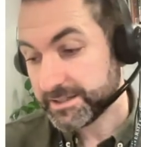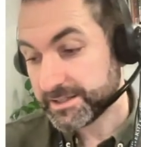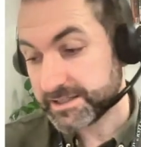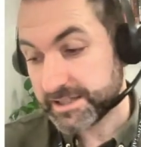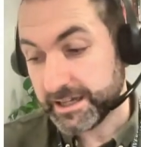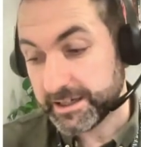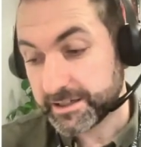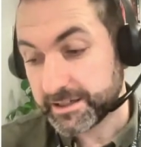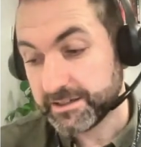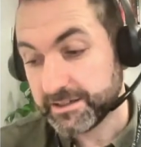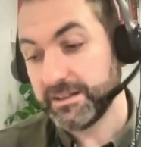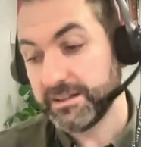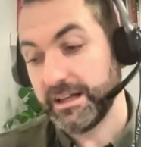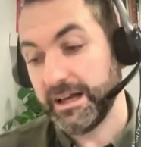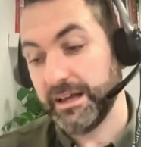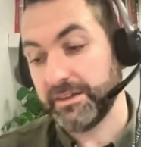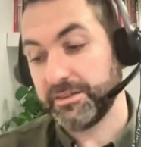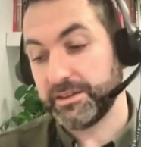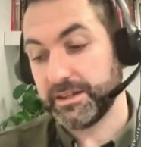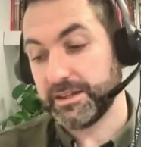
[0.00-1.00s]
cycle
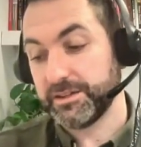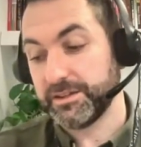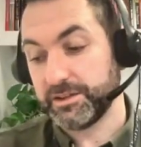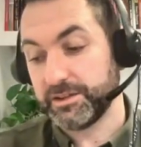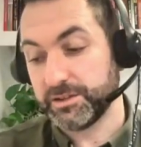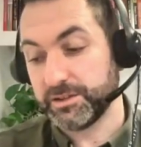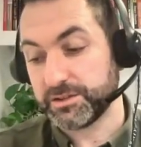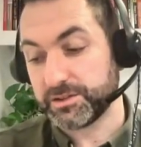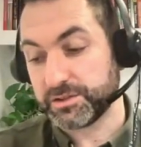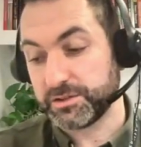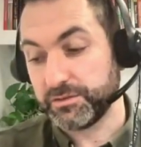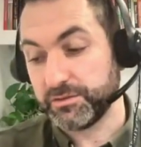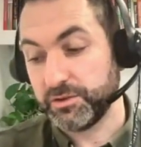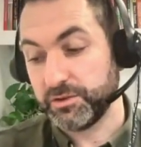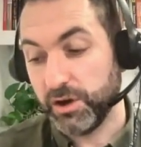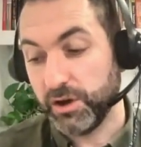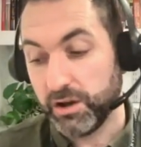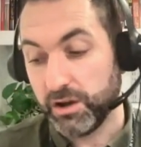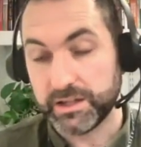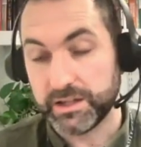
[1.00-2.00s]
and the sort of
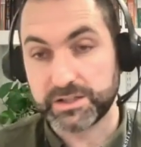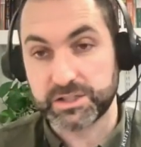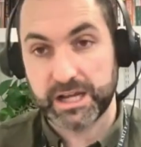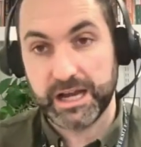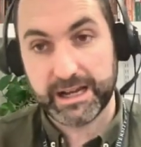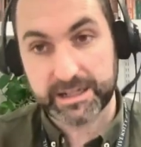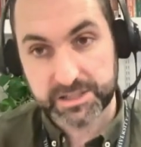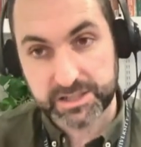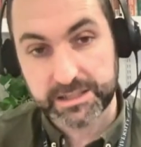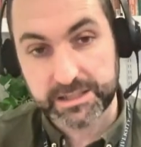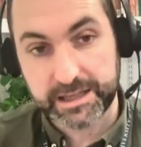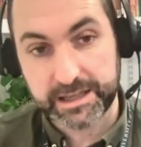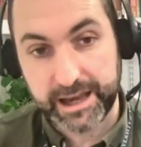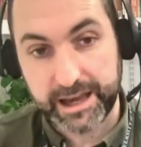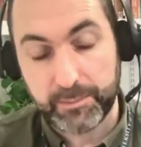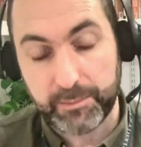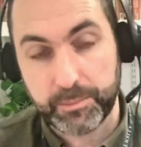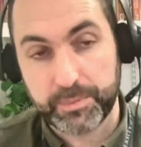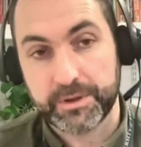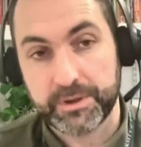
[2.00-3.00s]
knowledge
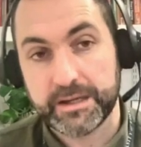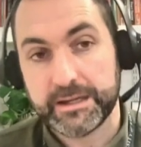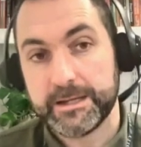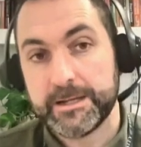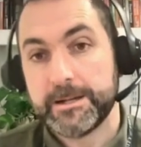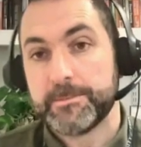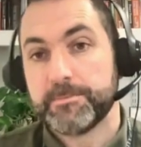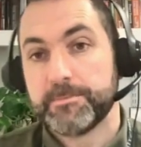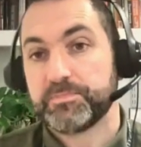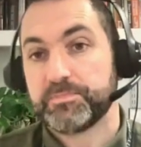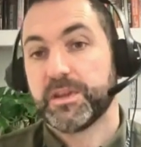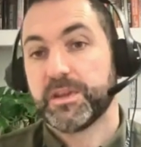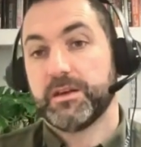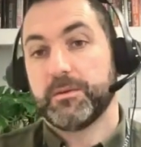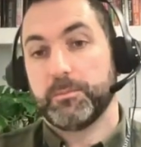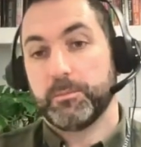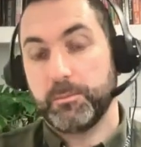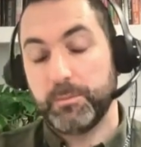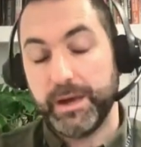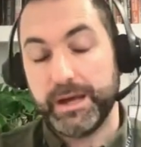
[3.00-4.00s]
gap.
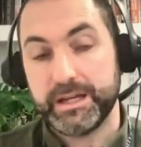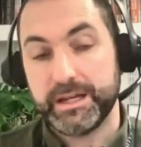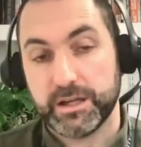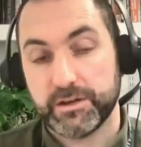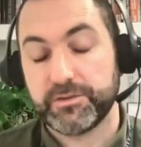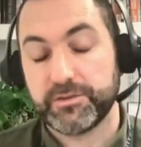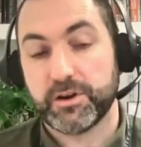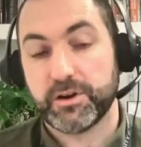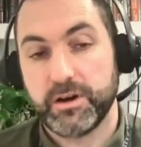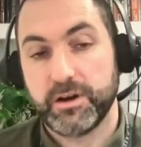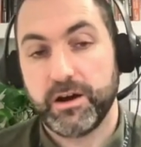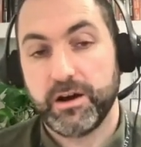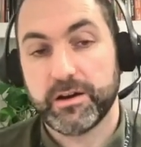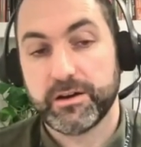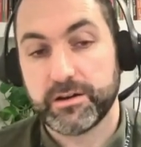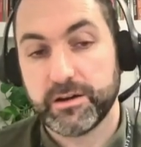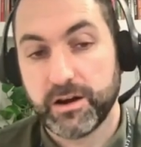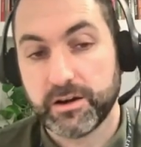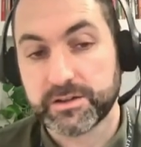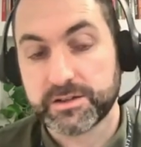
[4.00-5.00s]
Many of our
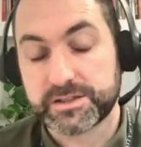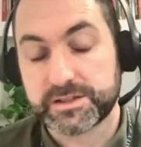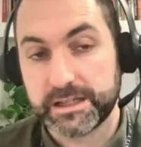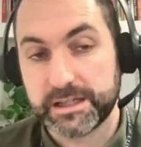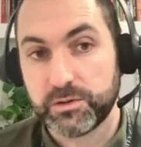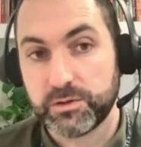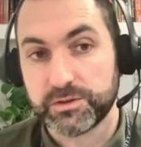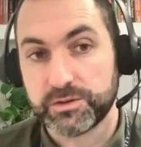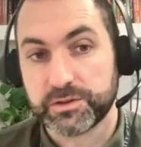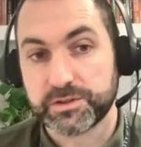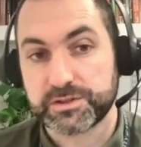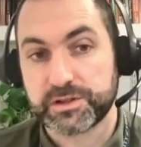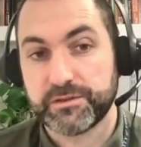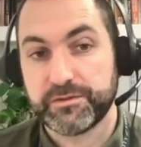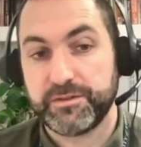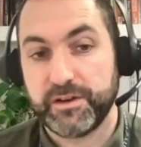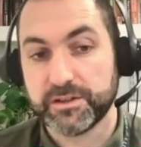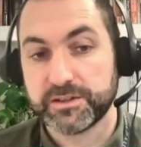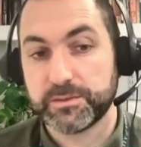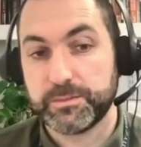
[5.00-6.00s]
stakeholders
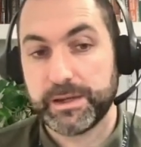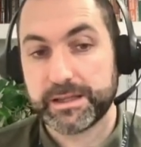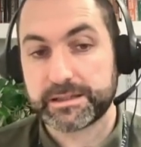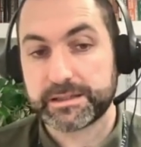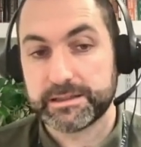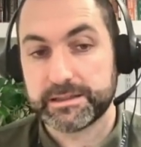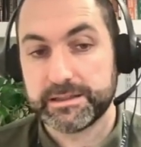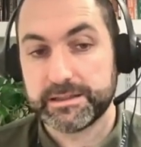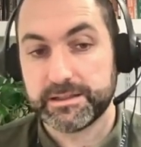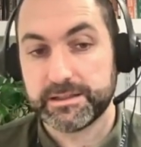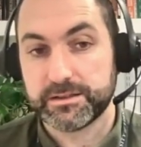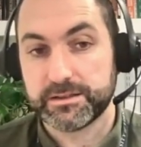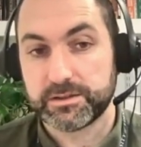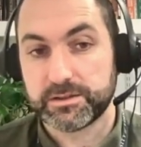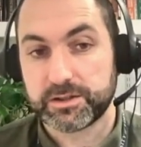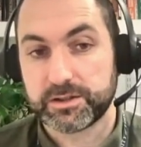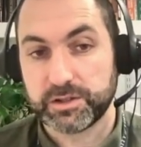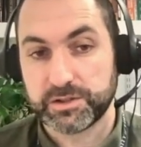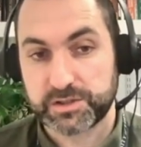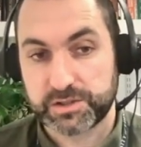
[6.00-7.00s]
are fundamentally
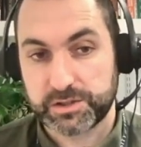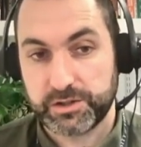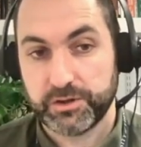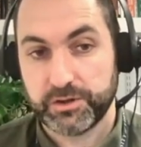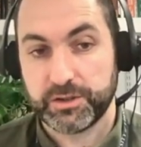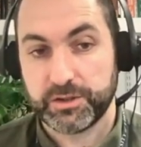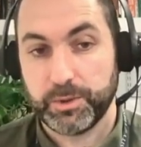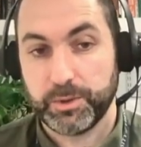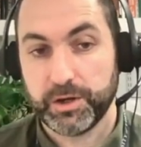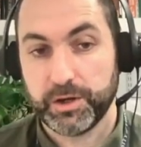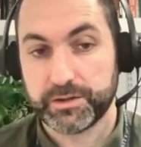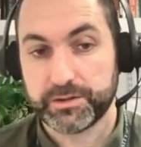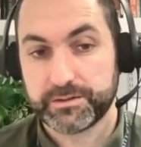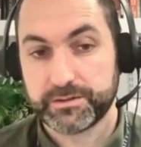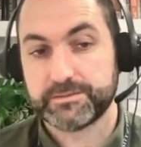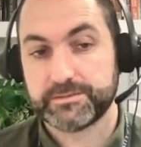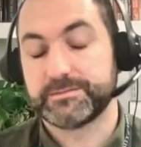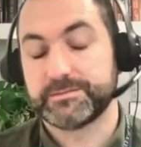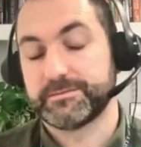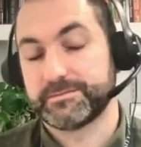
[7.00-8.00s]
concerned about